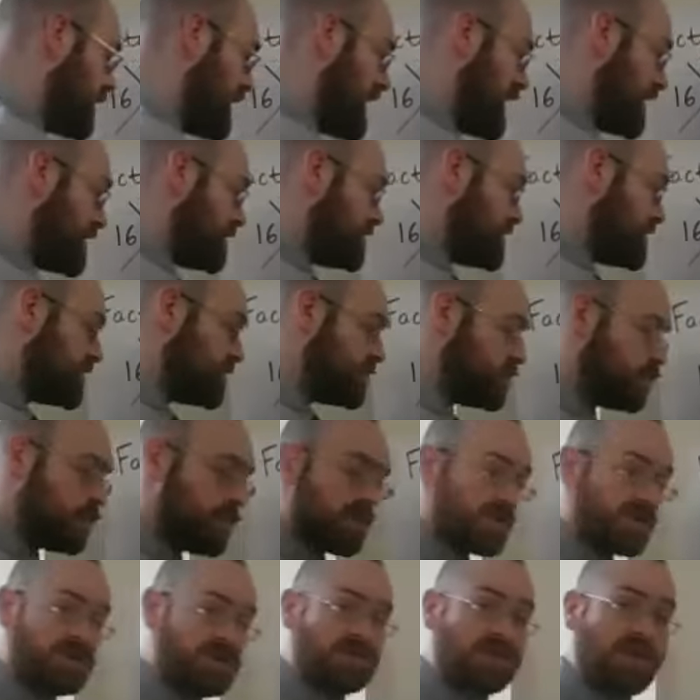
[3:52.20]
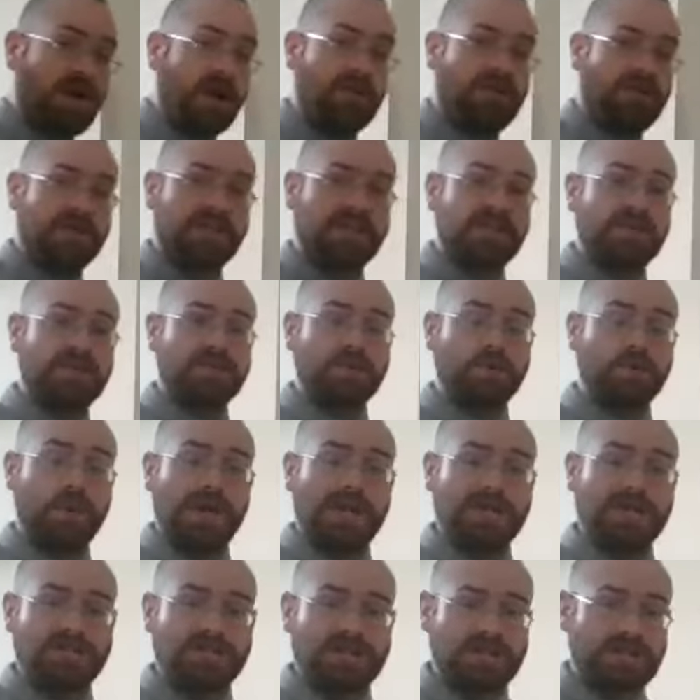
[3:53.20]
And since we are solving an
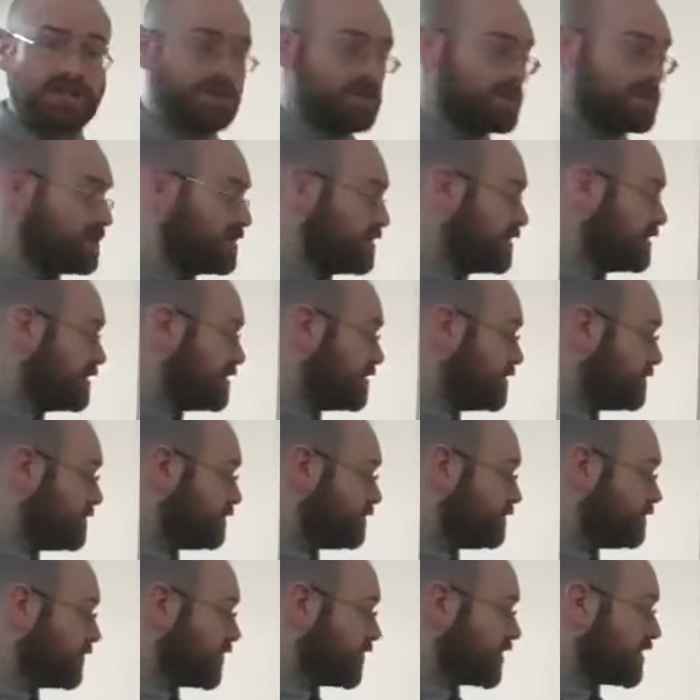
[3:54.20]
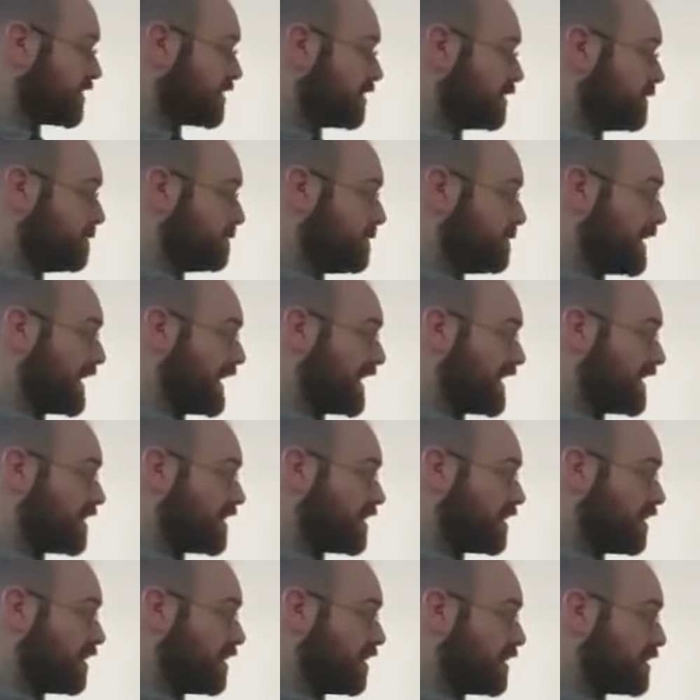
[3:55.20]
equation
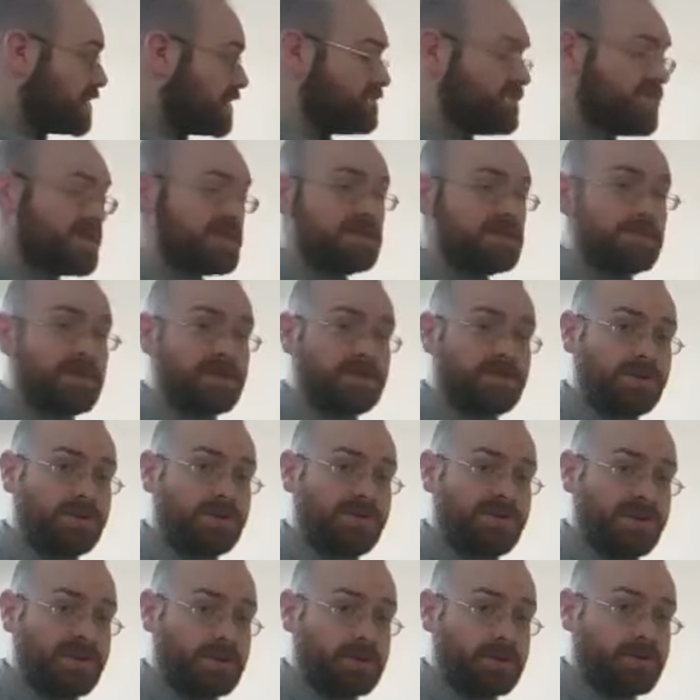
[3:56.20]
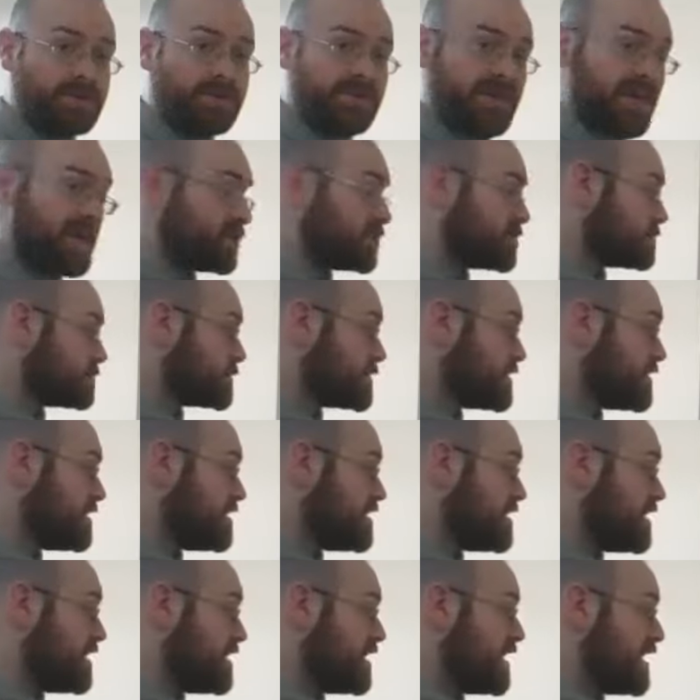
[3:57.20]
by our fundamental theorem of
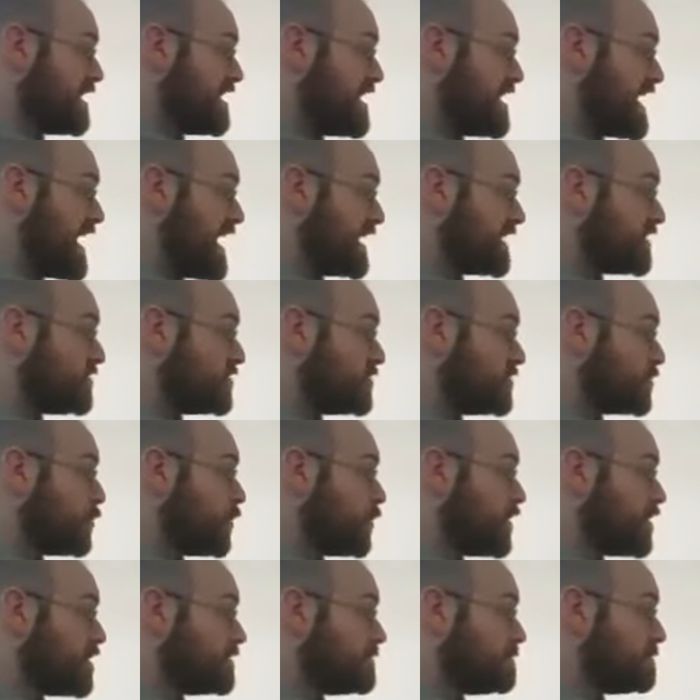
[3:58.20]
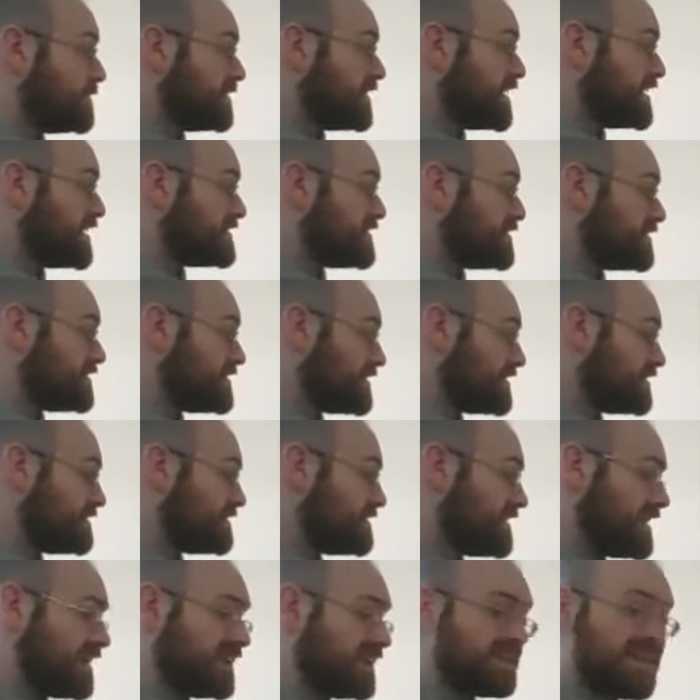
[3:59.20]
algebra, x squared plus
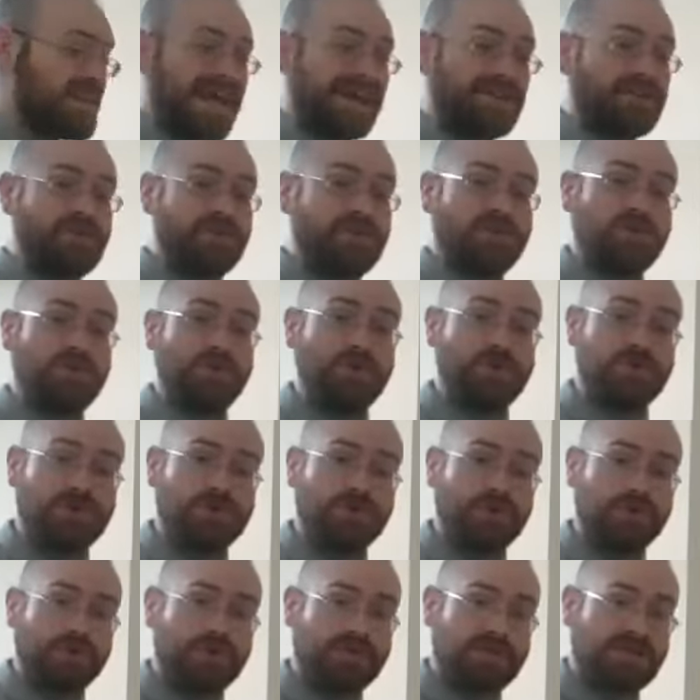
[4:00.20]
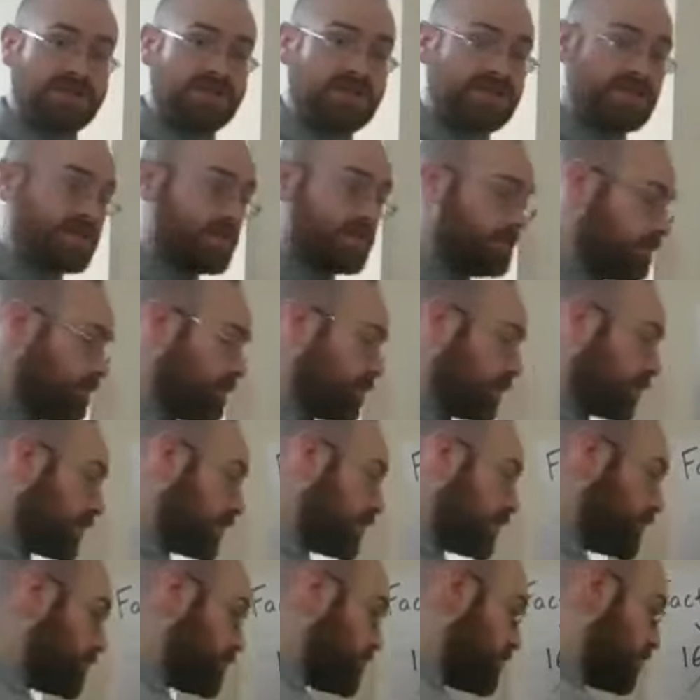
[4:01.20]
16 has two solutions.
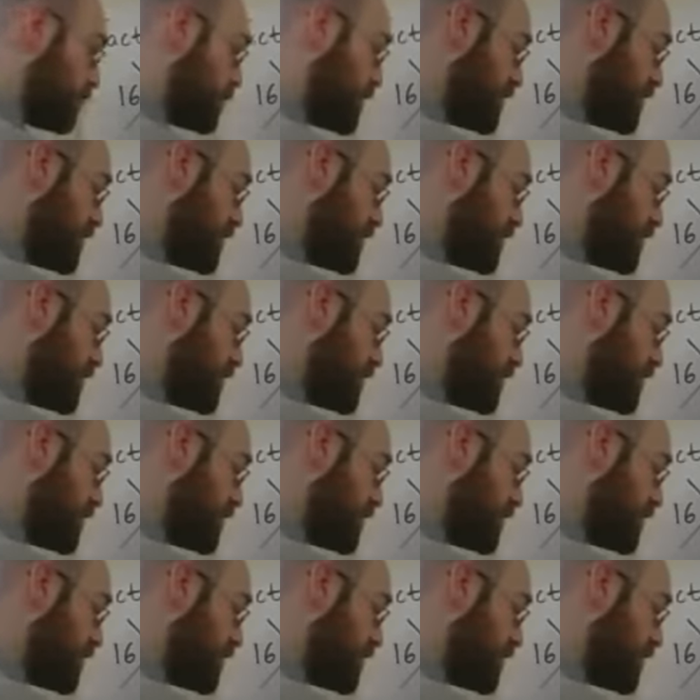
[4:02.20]
So